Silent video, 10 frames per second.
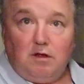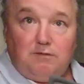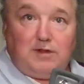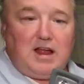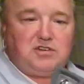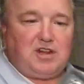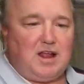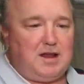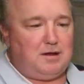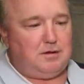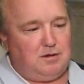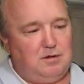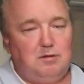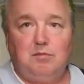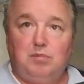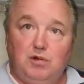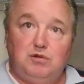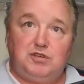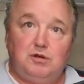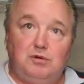flashlight,
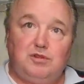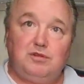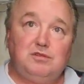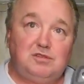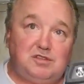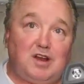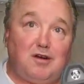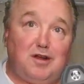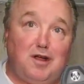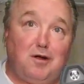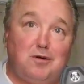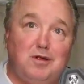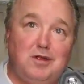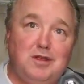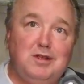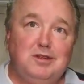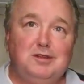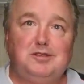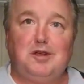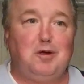Bluetooth, stereo.
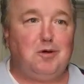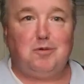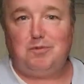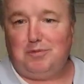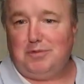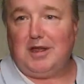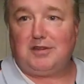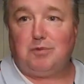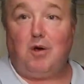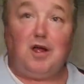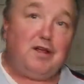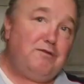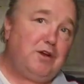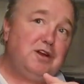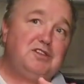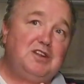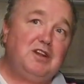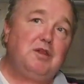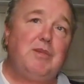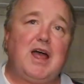So guess what? If you're going to sit
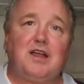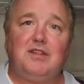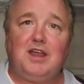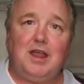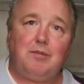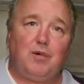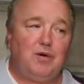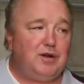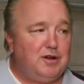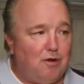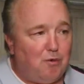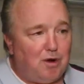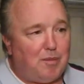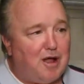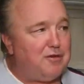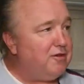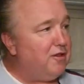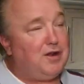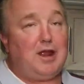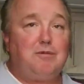at the back of the camper and you don't want to bother
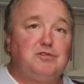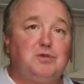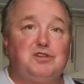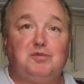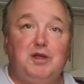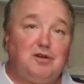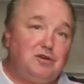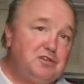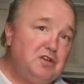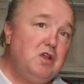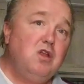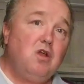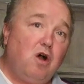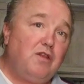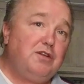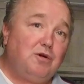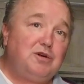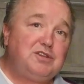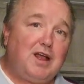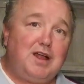the neighbors with the speakers on the door
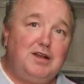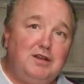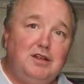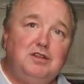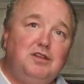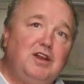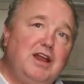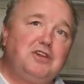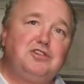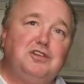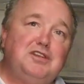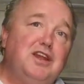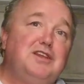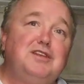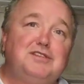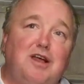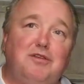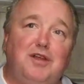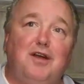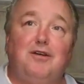side, you can actually take this
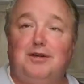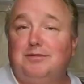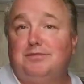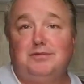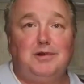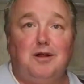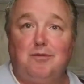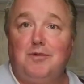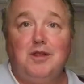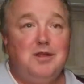out there and, you know,